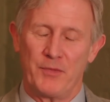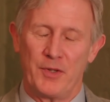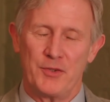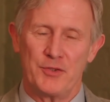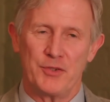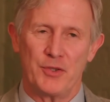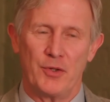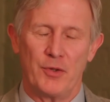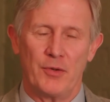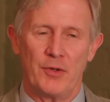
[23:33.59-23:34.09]

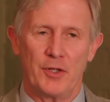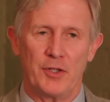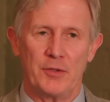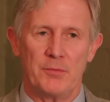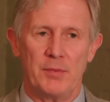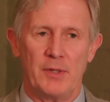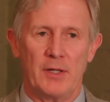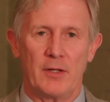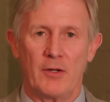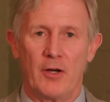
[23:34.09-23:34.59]
so it
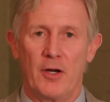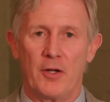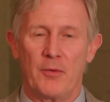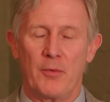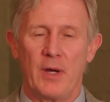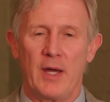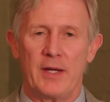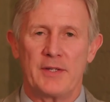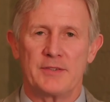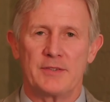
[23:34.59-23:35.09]
could be an auto
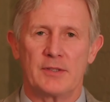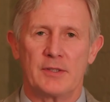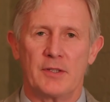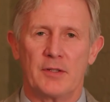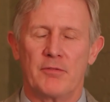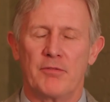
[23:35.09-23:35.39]
accident,